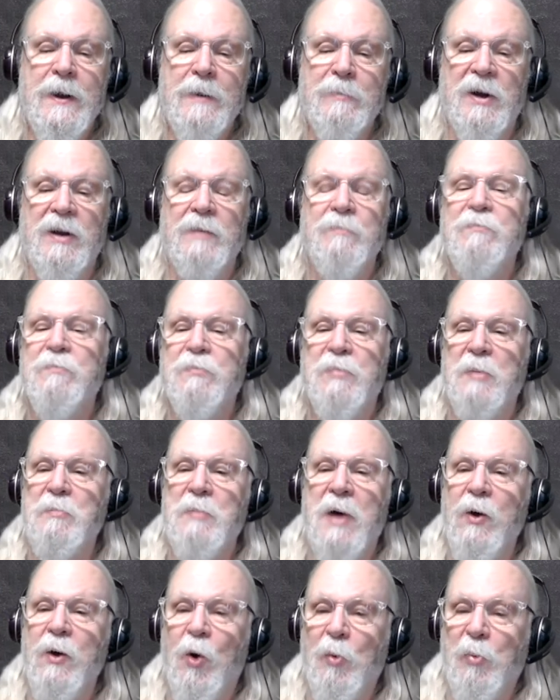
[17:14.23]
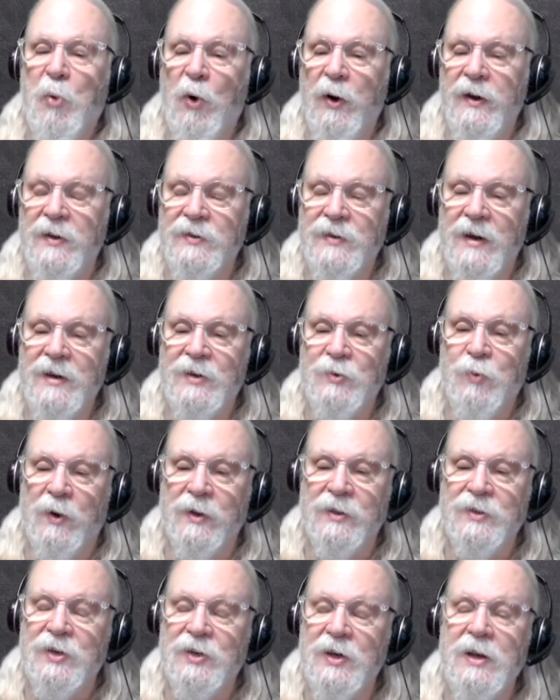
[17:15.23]
but my whole point is, I just
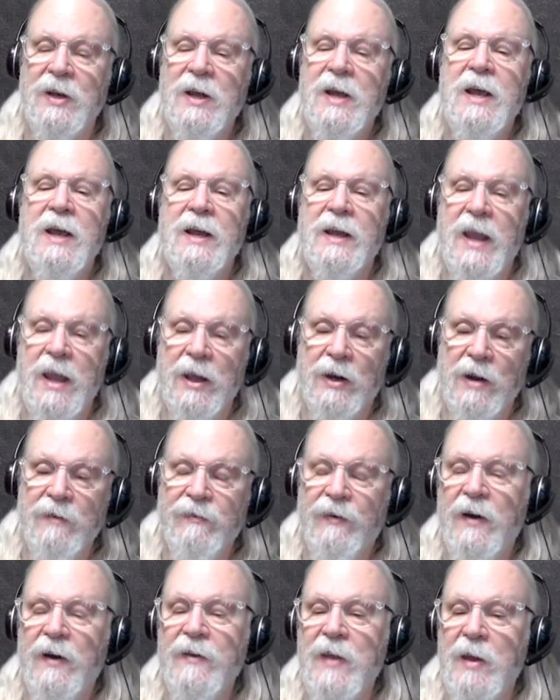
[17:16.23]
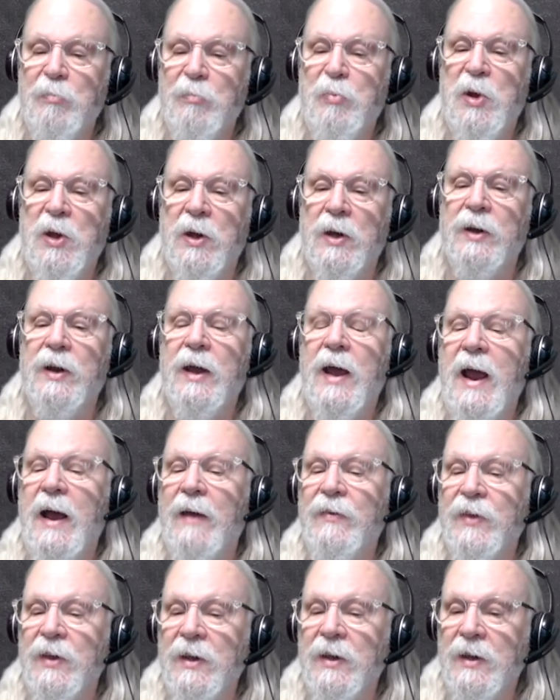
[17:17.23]
want to see, can I find that pin
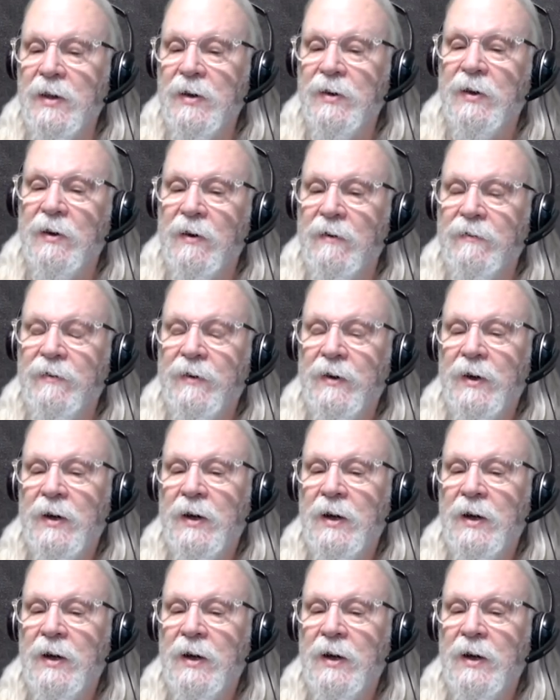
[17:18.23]
at the end of